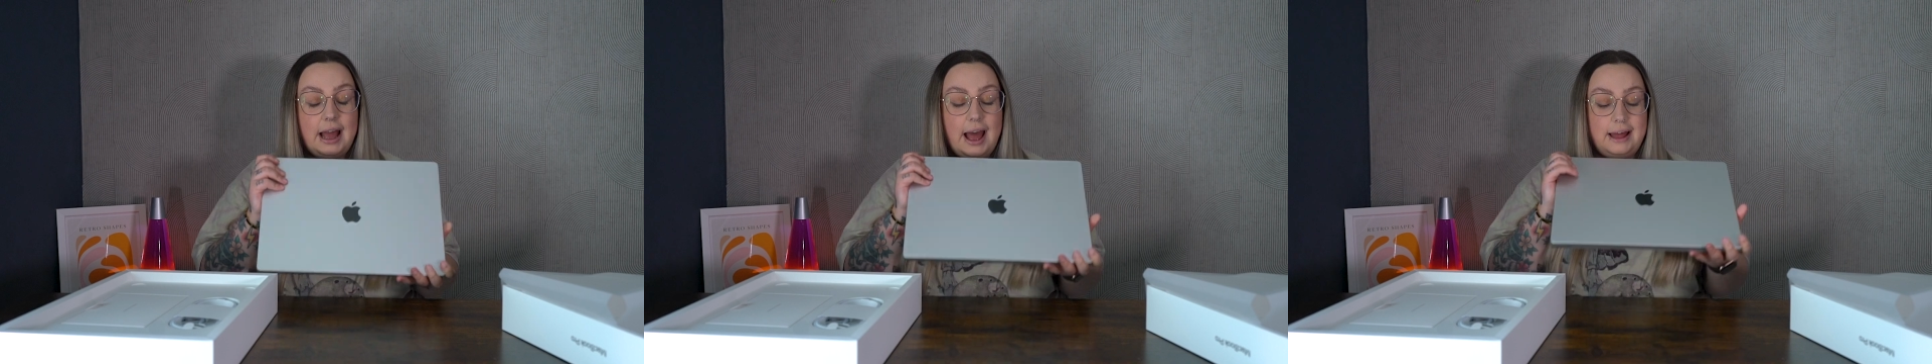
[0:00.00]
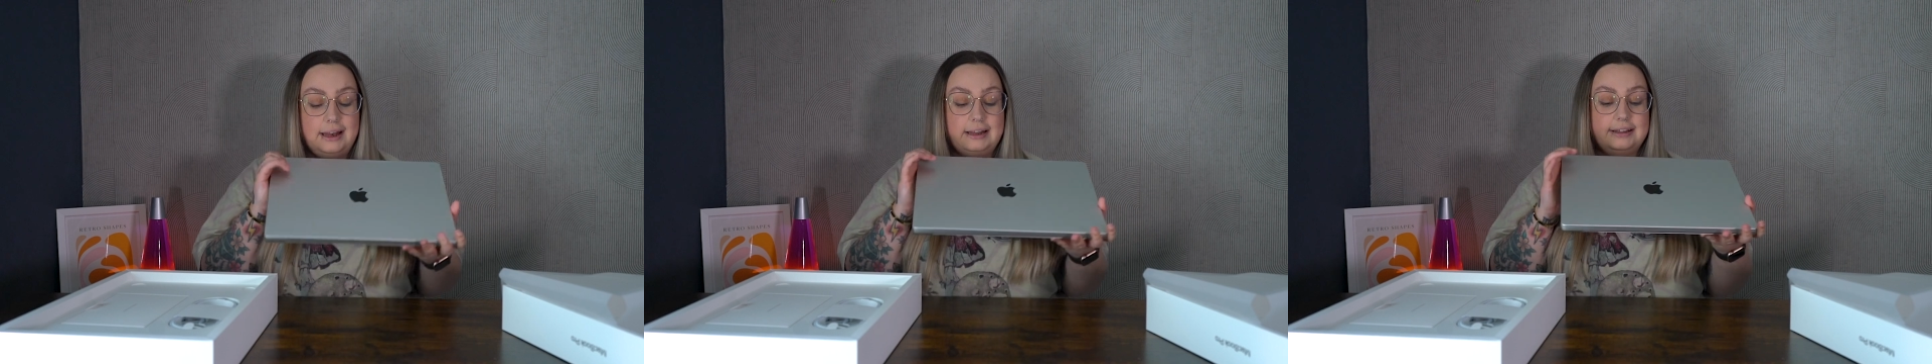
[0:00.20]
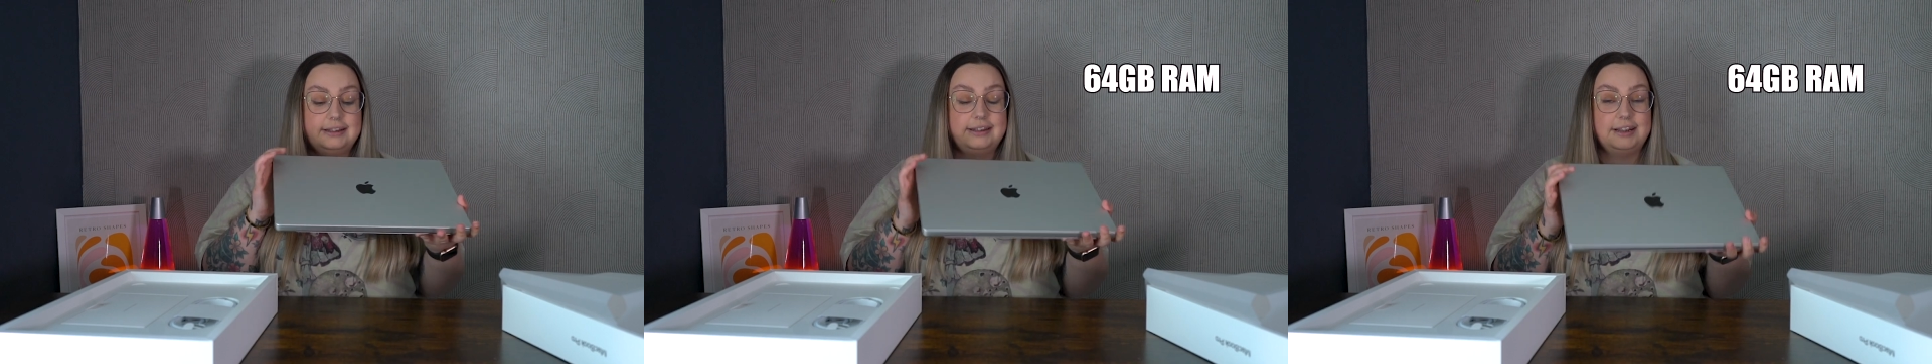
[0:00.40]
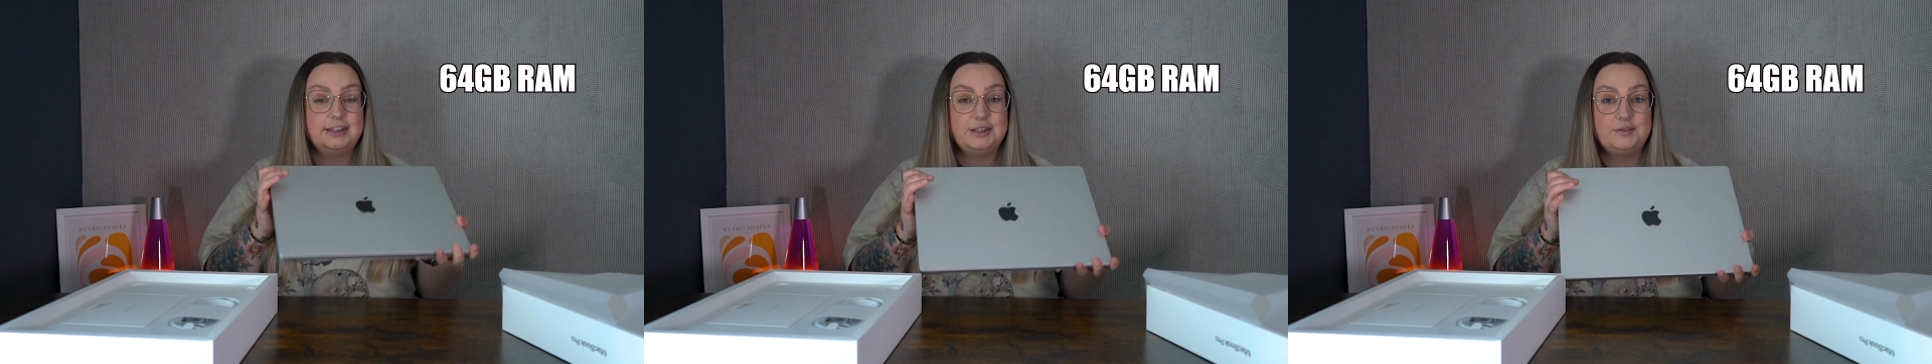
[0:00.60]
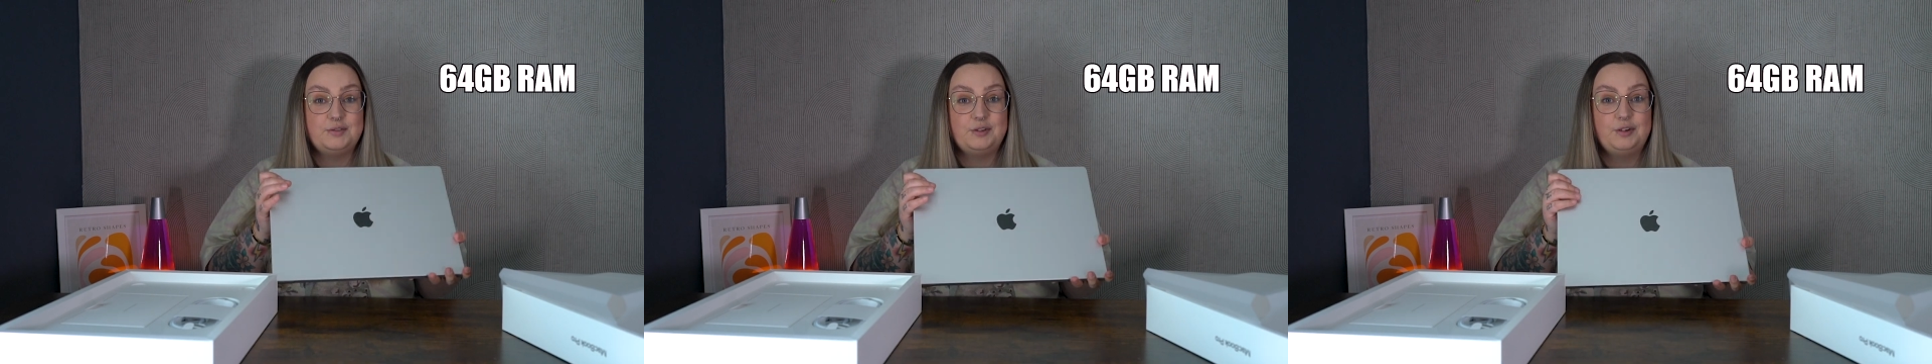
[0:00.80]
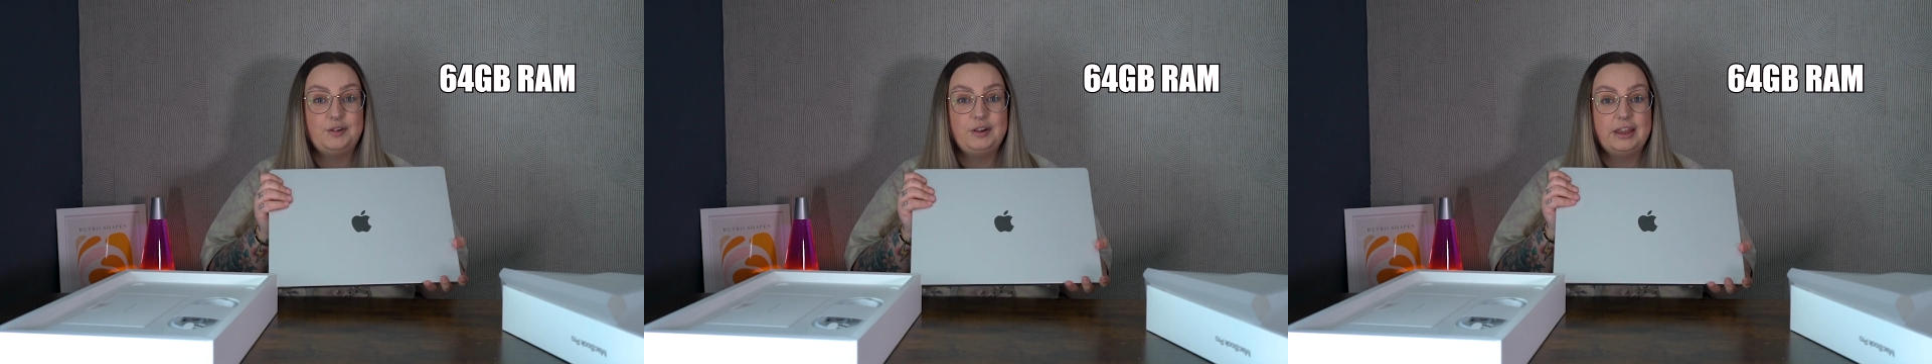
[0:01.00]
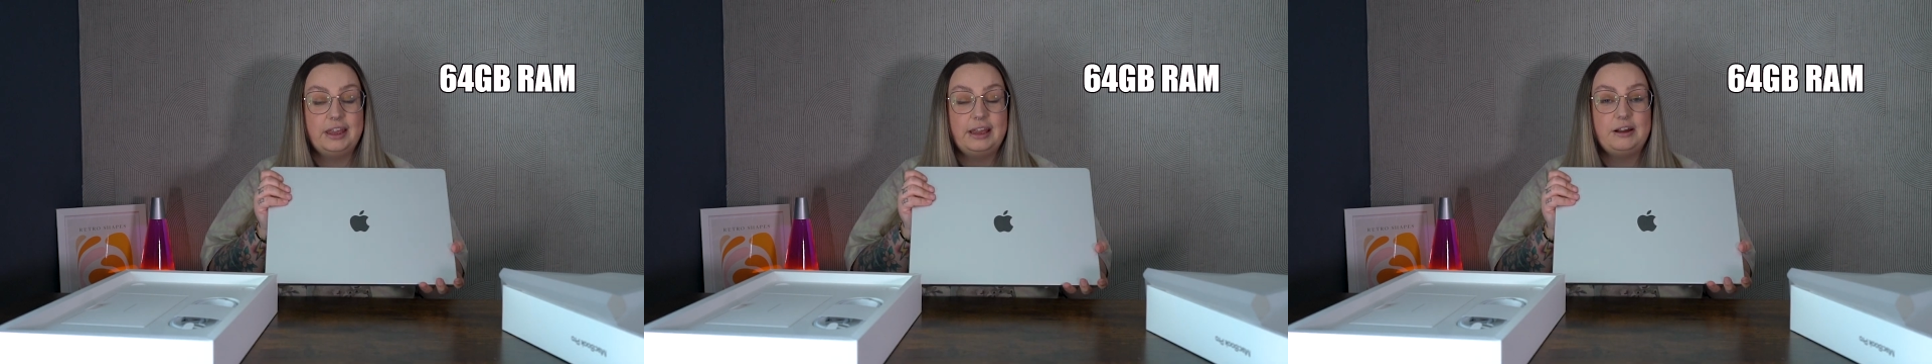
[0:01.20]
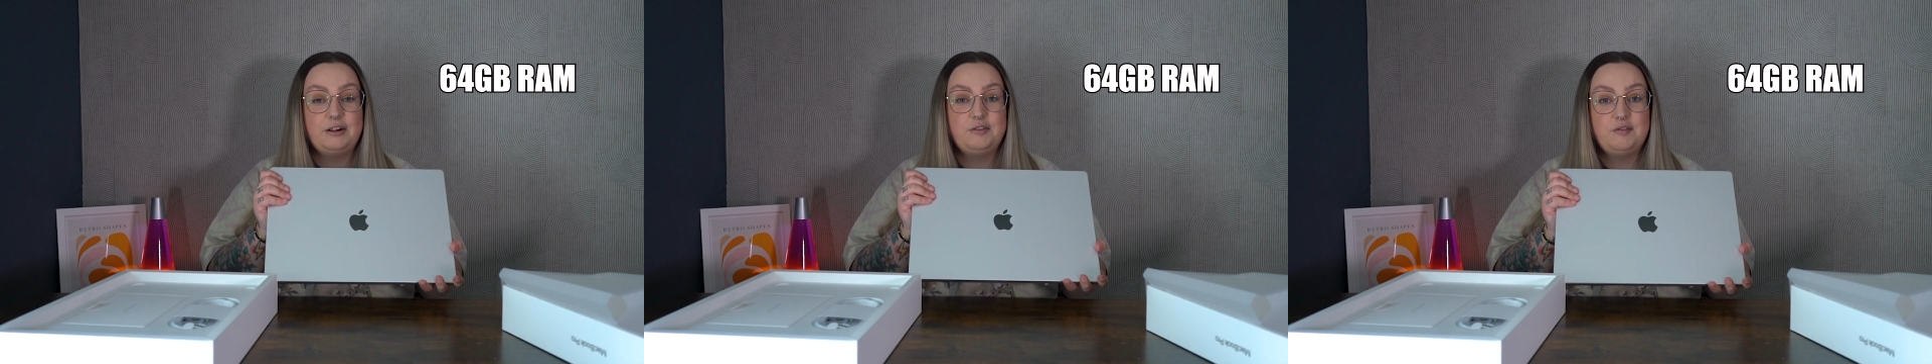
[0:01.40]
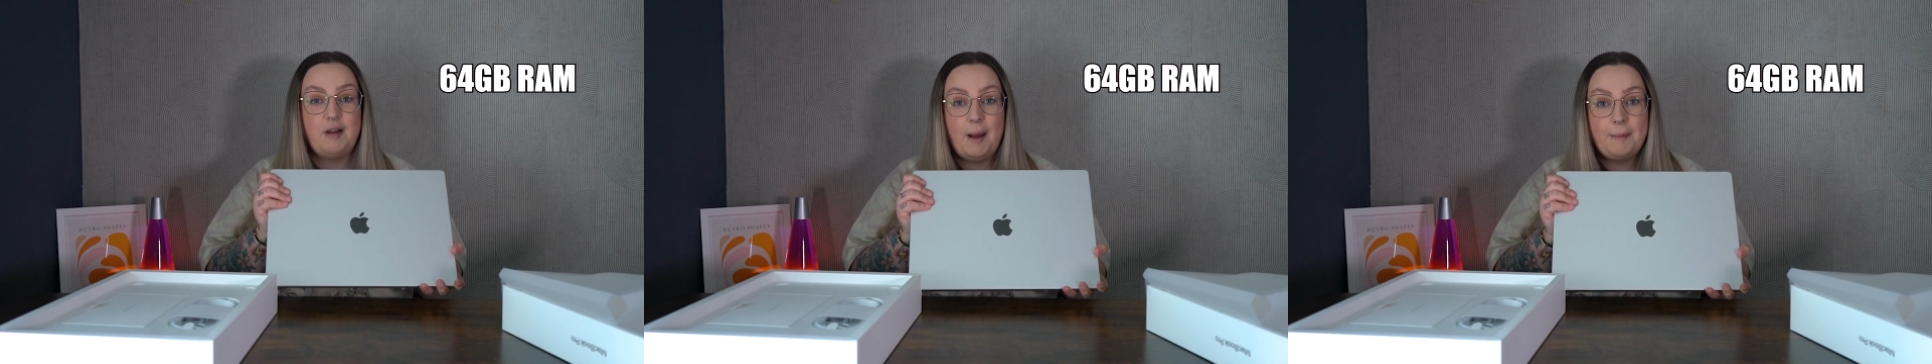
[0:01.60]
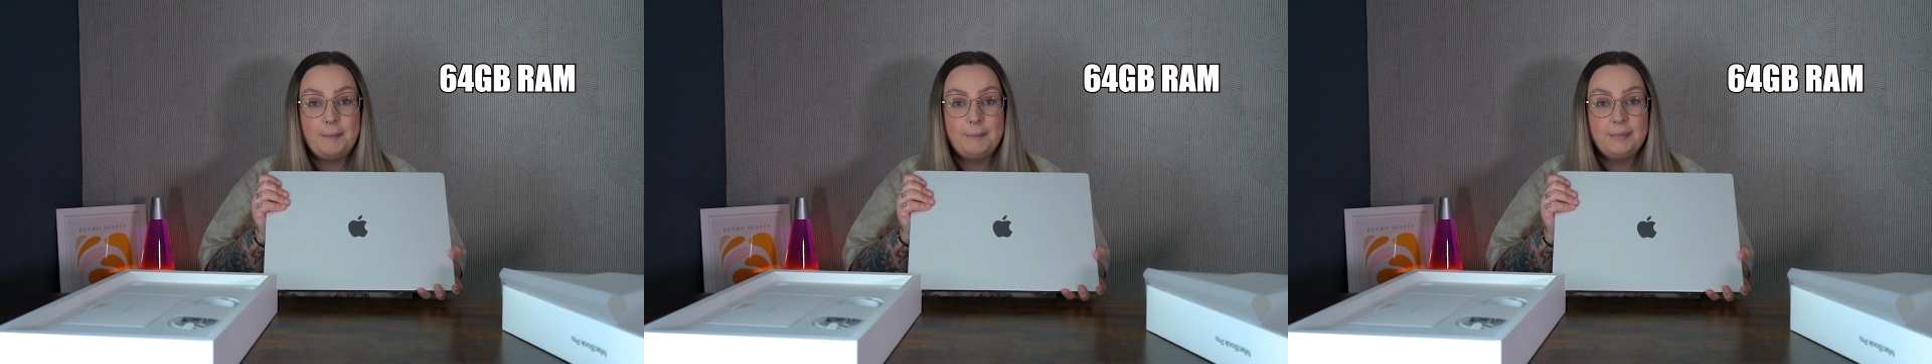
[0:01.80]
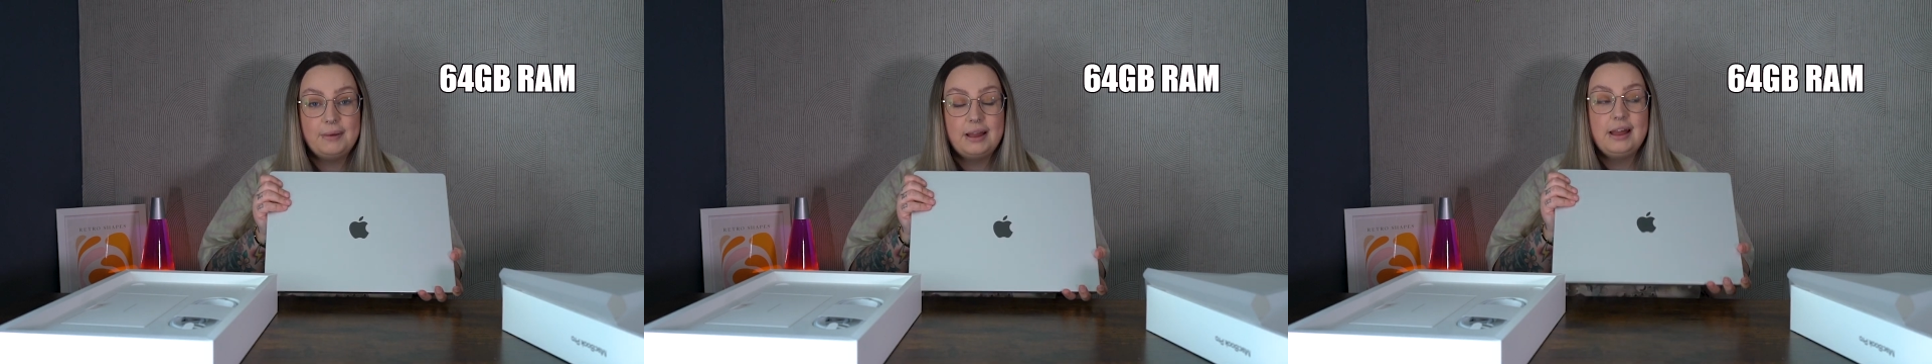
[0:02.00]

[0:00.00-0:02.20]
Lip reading: and it's 64 gig of RAM,